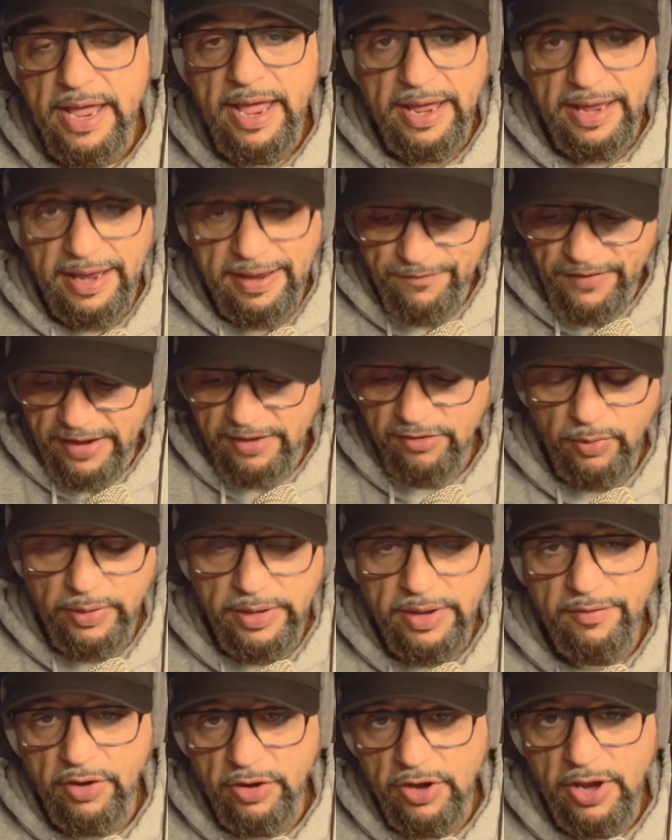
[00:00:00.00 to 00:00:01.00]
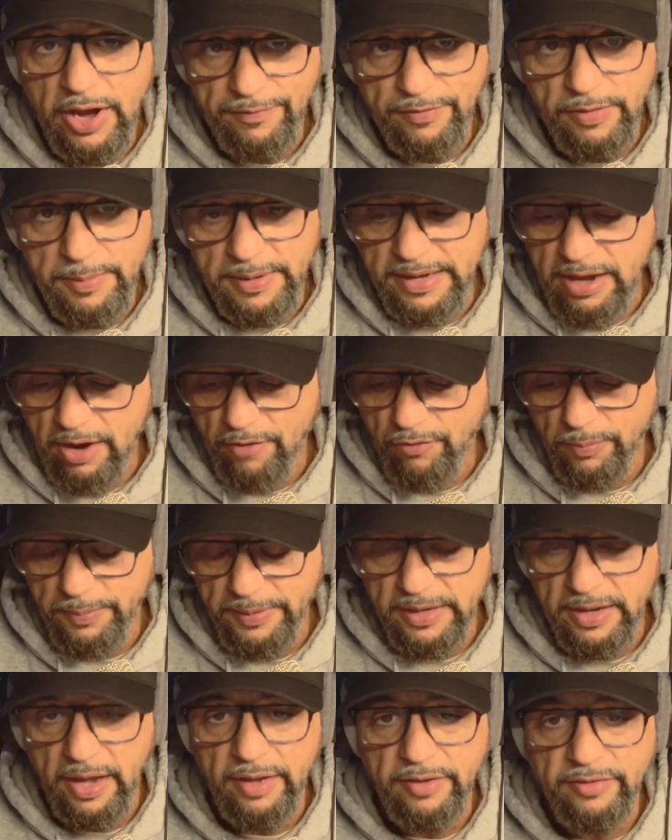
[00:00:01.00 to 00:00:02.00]
Eventually, you have to be careful,
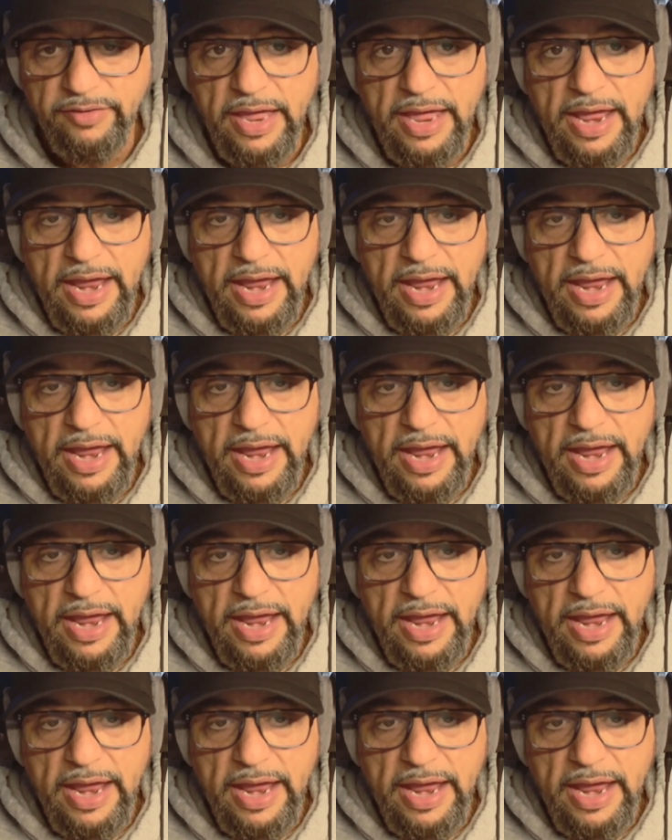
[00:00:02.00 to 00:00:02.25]
because